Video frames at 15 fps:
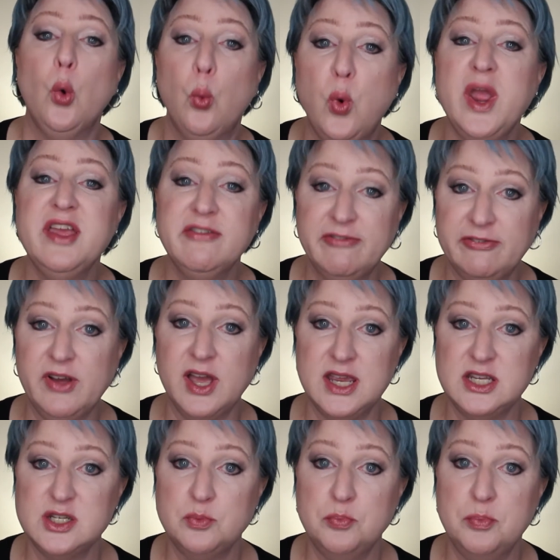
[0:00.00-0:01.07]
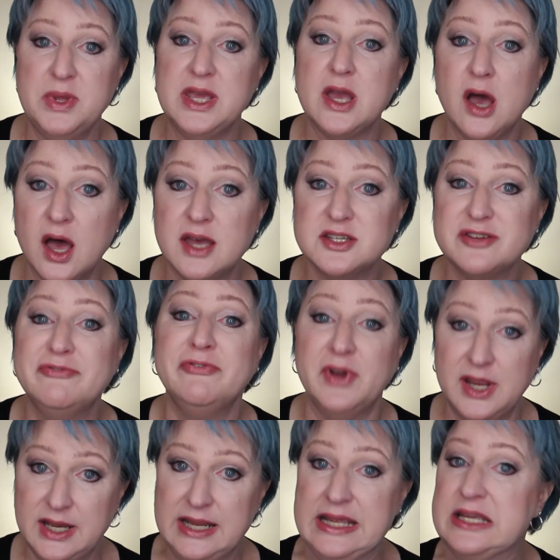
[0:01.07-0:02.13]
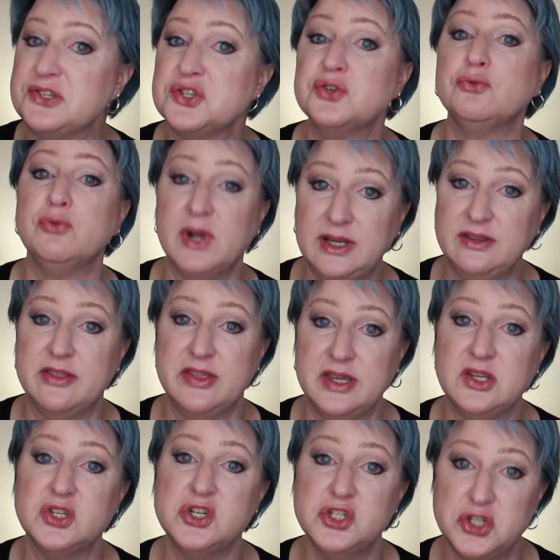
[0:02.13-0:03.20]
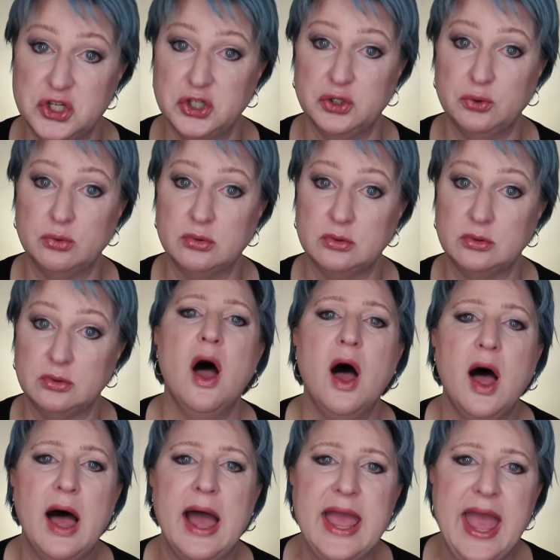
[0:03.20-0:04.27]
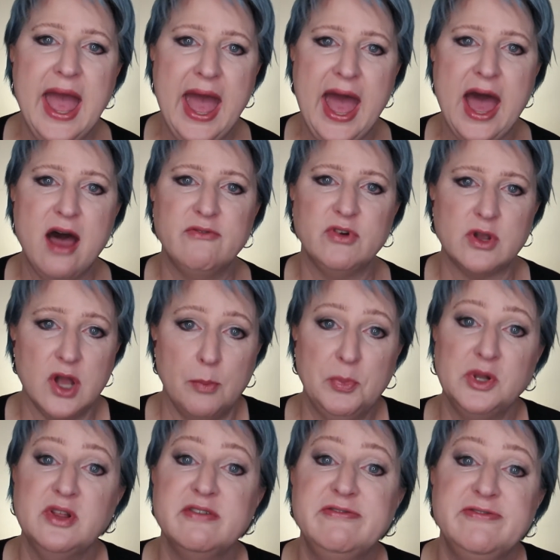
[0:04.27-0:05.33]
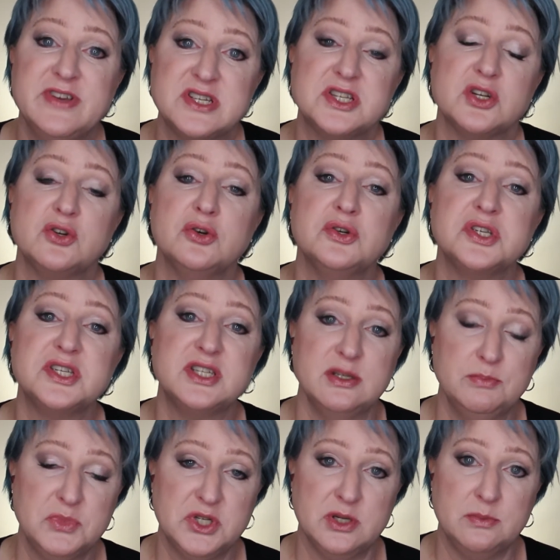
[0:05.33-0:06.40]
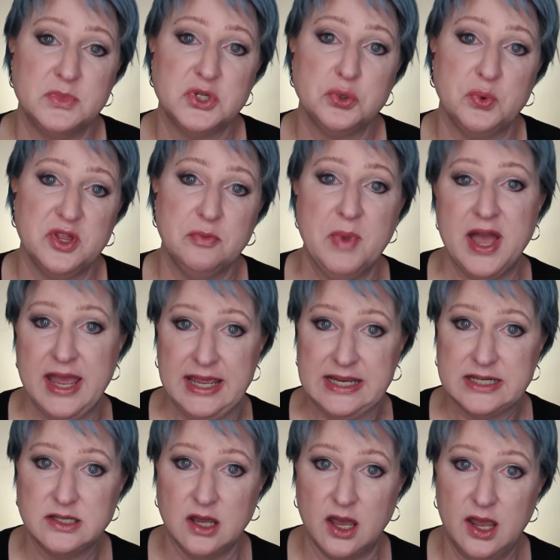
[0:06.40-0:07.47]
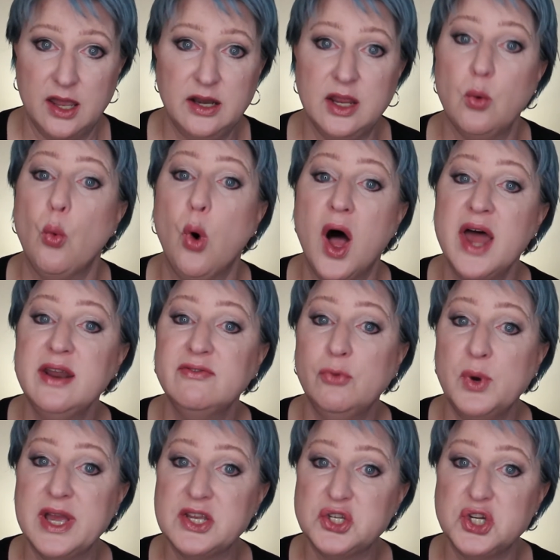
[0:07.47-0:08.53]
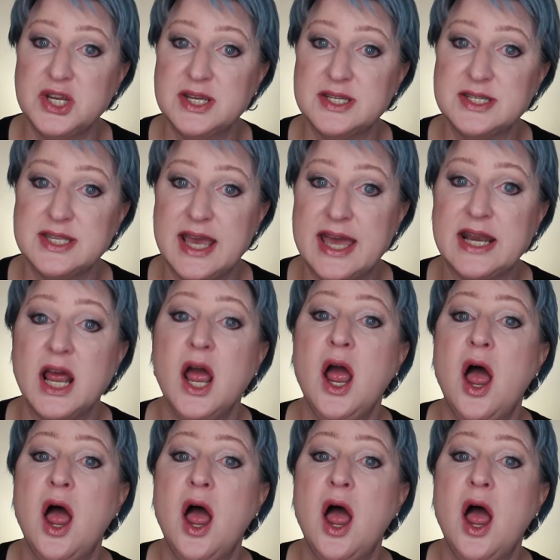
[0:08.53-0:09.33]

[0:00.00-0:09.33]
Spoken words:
We fight because fighting is the right thing to do. I have a couple of physical symptoms with my anxiety, one of which is that